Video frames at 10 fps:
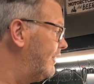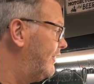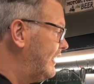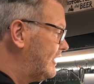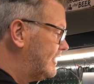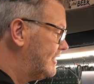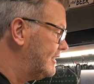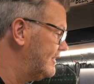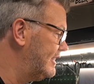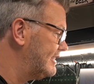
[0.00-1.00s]
this
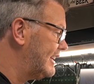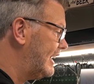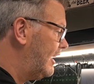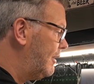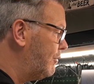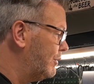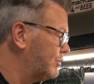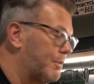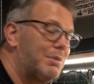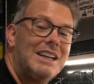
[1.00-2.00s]
will
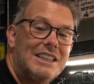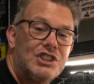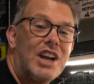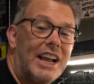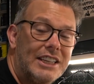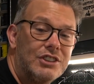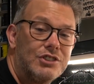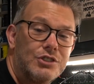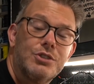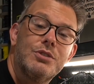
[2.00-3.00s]
completely
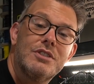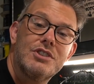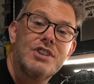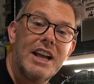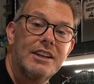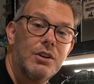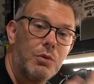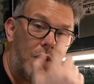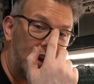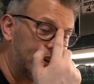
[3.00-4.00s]
change to the Gen
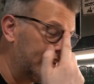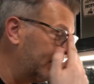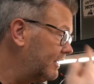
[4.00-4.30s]
1